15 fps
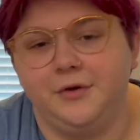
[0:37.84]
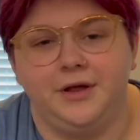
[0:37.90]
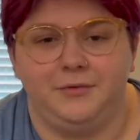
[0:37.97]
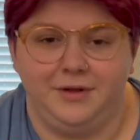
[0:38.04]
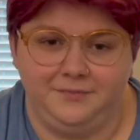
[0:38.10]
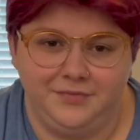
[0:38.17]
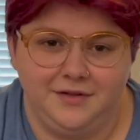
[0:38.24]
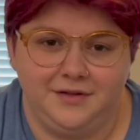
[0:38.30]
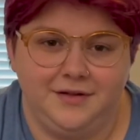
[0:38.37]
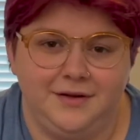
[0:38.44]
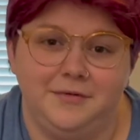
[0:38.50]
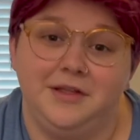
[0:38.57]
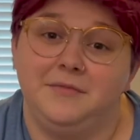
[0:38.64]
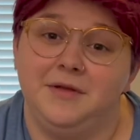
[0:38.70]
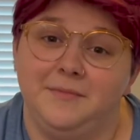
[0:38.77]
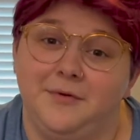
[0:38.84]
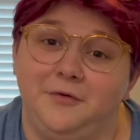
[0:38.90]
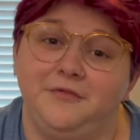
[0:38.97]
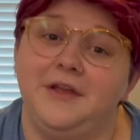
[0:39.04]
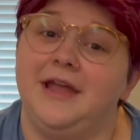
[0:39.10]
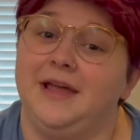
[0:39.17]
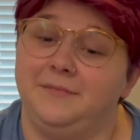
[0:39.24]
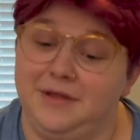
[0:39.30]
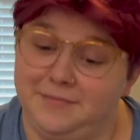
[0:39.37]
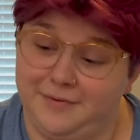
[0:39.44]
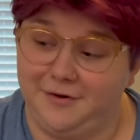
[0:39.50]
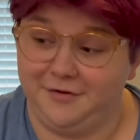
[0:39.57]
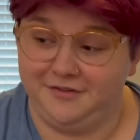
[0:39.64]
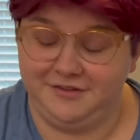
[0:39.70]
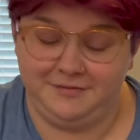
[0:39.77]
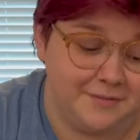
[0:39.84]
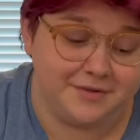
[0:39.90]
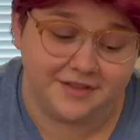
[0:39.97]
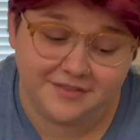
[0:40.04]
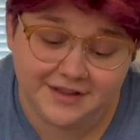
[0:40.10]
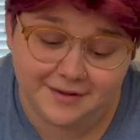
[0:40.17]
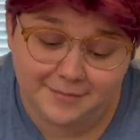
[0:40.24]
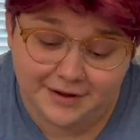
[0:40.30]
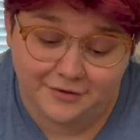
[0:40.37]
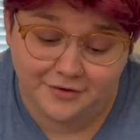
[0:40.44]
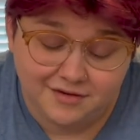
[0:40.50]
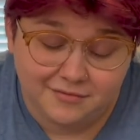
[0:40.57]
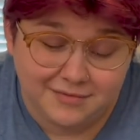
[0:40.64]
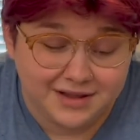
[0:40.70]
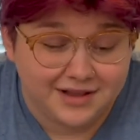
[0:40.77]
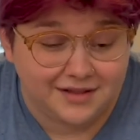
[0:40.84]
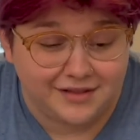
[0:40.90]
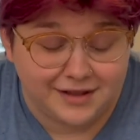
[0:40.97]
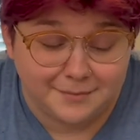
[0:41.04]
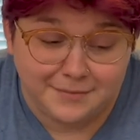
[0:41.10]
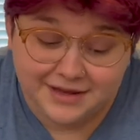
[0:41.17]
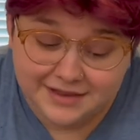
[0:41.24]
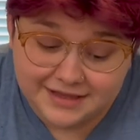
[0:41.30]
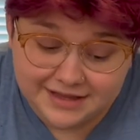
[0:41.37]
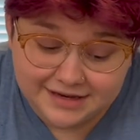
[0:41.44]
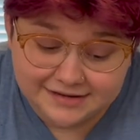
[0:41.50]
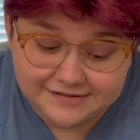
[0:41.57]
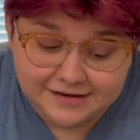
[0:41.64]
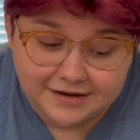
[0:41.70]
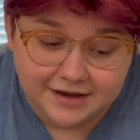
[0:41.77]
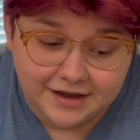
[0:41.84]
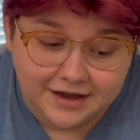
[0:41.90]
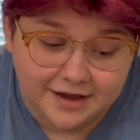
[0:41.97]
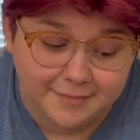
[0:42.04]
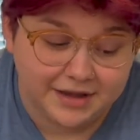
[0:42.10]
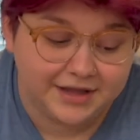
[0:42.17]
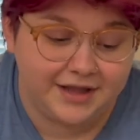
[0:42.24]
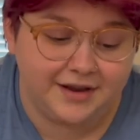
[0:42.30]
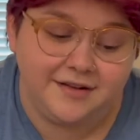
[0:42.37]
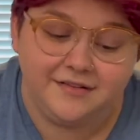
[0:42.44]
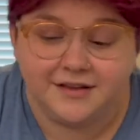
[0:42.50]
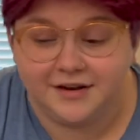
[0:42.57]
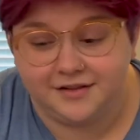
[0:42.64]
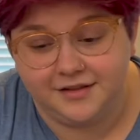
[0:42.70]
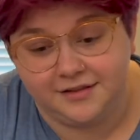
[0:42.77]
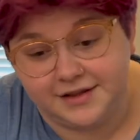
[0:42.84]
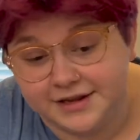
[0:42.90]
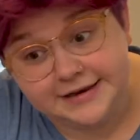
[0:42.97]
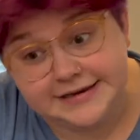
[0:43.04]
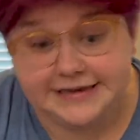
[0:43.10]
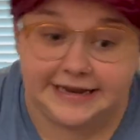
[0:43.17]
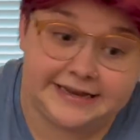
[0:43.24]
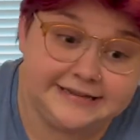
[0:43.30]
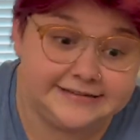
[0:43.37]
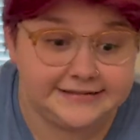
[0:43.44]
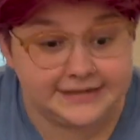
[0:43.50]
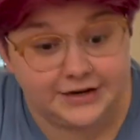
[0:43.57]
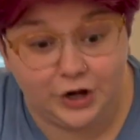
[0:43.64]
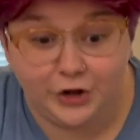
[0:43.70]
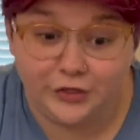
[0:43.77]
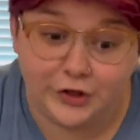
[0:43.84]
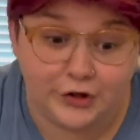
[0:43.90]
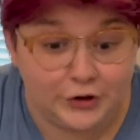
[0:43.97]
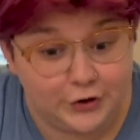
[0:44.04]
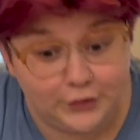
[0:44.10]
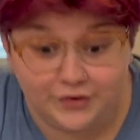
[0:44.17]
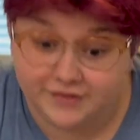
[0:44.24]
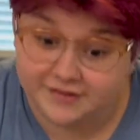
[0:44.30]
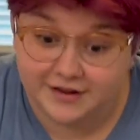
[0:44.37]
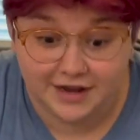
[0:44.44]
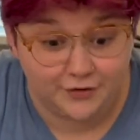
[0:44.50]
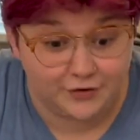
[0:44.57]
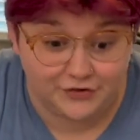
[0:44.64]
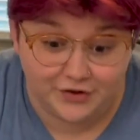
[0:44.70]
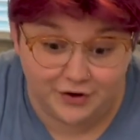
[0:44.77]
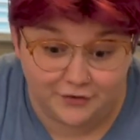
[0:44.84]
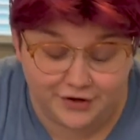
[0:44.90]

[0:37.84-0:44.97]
wait. I'm making meatloaf and meatballs. But the thing about making like meat things, I can't exactly like taste it on the go to see how it's going